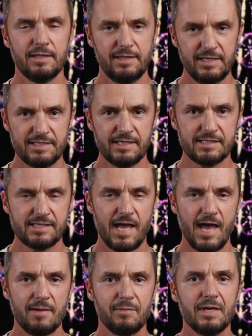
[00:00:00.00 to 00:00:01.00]
This
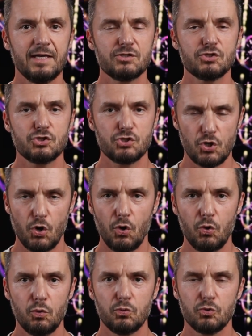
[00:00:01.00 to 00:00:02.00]
exam is
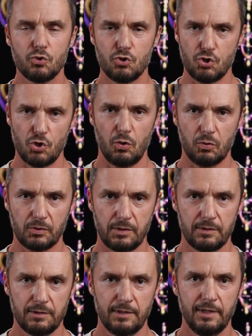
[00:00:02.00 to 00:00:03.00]
no
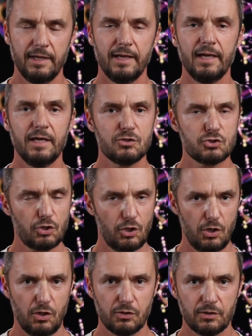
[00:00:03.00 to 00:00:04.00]
joke. It's
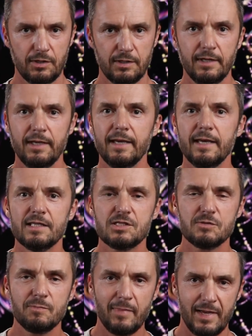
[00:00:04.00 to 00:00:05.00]
long,
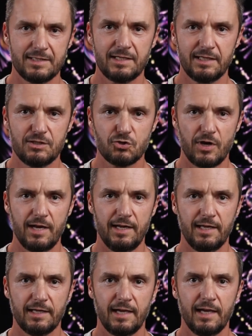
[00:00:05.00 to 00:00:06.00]
it's mentally
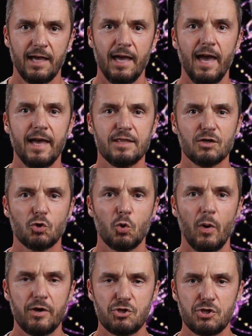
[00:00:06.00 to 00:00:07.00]
draining, and the
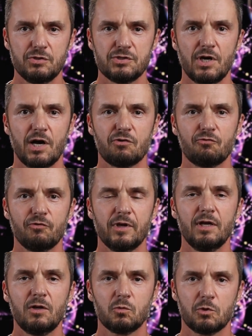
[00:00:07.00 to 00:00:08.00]
questions are
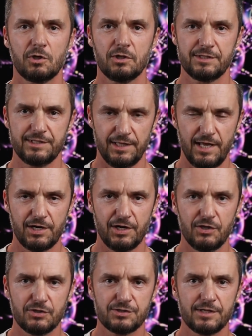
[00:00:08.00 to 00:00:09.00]
real world
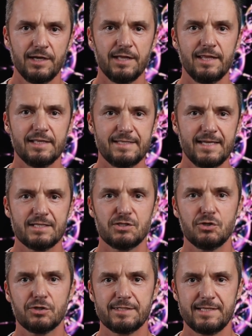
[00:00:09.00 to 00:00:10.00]
scenarios that
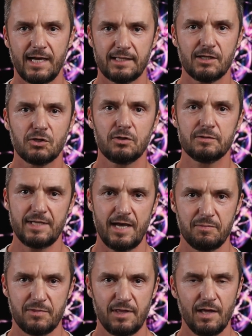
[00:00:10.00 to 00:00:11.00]
test your technical
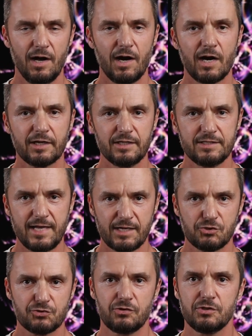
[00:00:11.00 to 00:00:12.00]
depth,
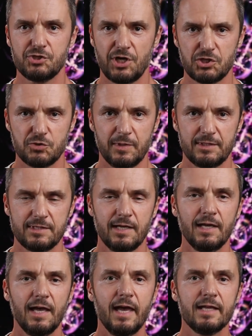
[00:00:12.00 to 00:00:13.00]
architectural judgment,
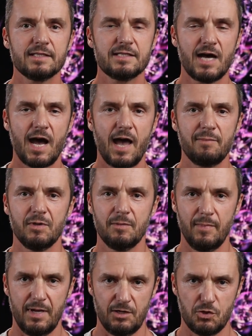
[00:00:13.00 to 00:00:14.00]
and time
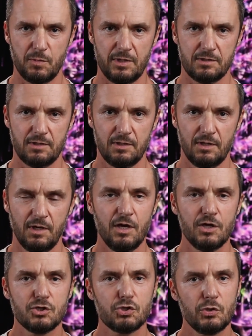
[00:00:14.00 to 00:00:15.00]
management.
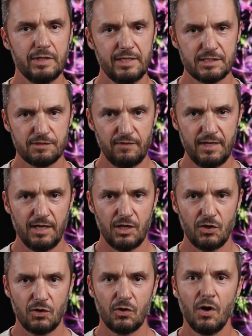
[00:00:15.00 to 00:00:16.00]
So in this
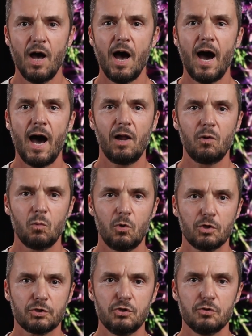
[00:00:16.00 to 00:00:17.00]
video, I'll
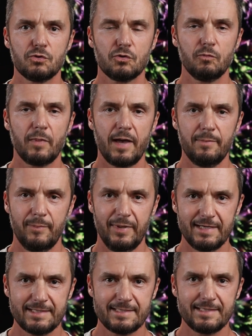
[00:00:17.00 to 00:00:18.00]
walk you through my
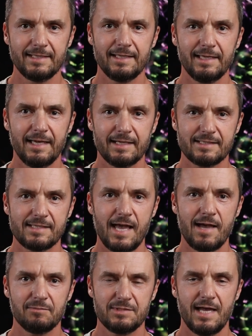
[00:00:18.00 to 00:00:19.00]
best
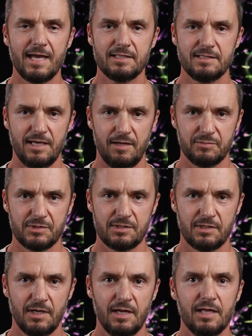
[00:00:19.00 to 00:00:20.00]
exam day
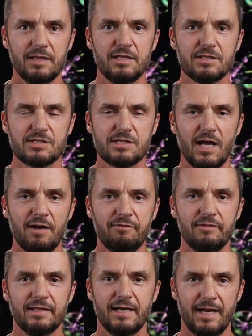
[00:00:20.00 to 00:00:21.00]
tips. The
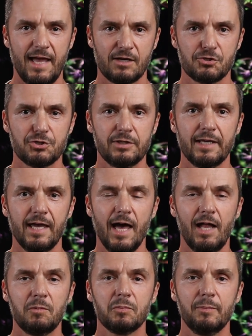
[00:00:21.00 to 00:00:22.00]
stuff that actually
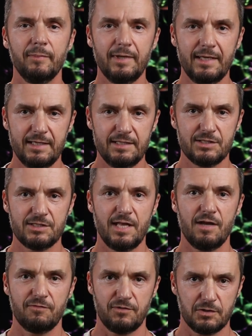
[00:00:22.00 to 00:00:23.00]
helped me
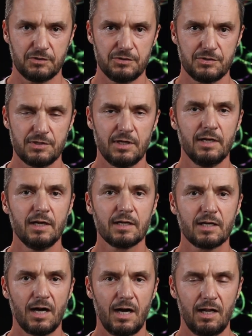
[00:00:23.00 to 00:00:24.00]
stay focused,
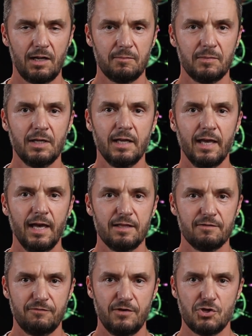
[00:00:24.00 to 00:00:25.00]
calm,
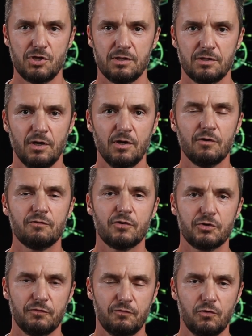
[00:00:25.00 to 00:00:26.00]
and efficient
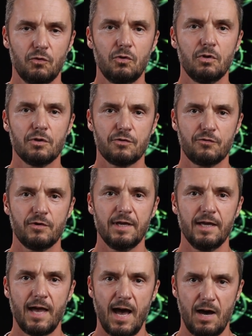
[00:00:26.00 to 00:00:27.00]
for the full
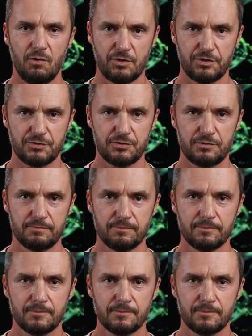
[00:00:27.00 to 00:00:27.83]
three hours.